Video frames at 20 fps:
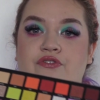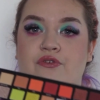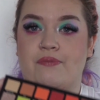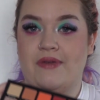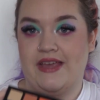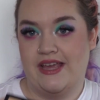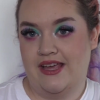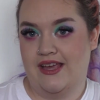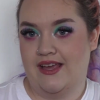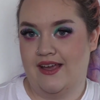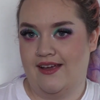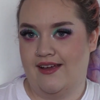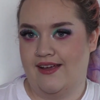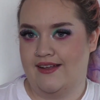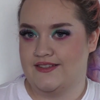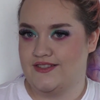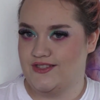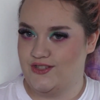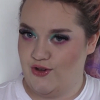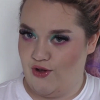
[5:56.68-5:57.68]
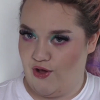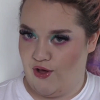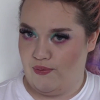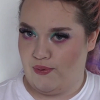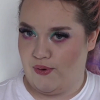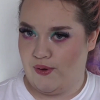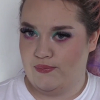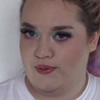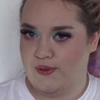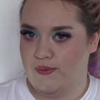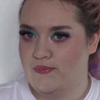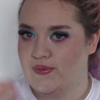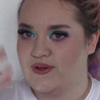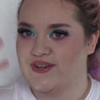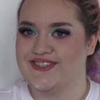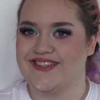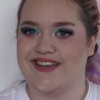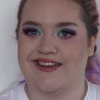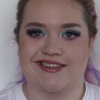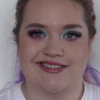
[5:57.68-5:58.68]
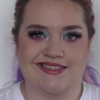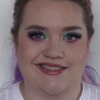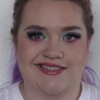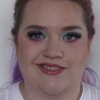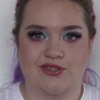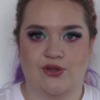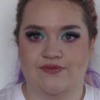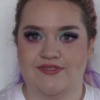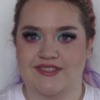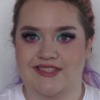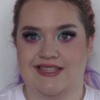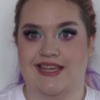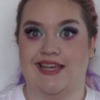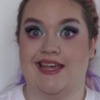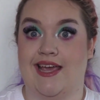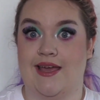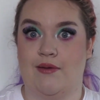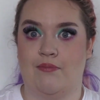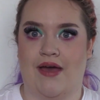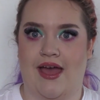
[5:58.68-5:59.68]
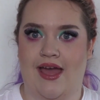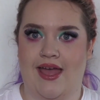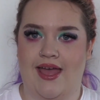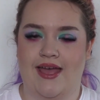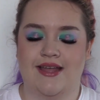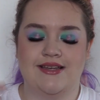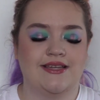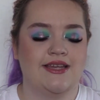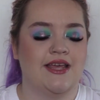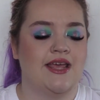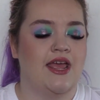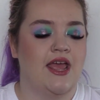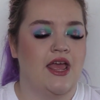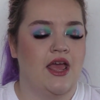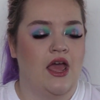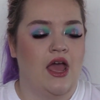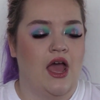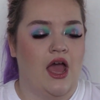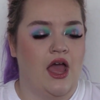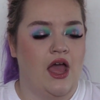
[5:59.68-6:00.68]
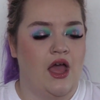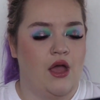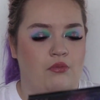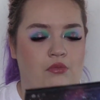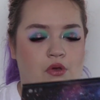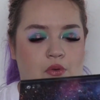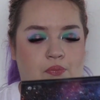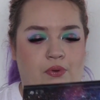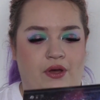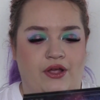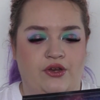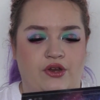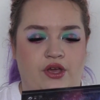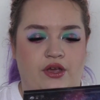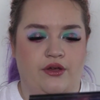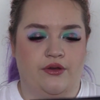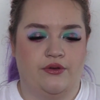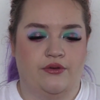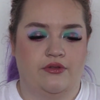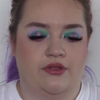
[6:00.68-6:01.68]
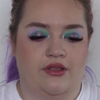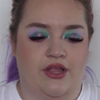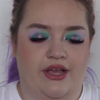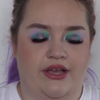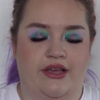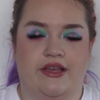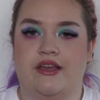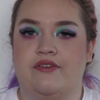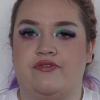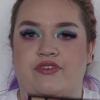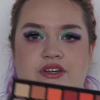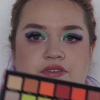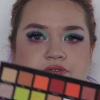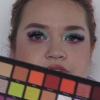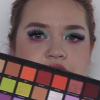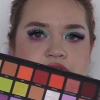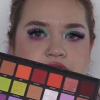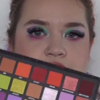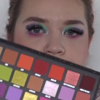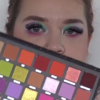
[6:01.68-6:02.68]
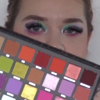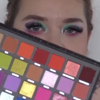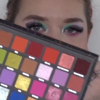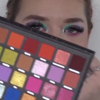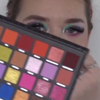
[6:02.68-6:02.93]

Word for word: For me, it's not a problem because I can sort of see it in my head. Um, but I know, like, if you'd have given me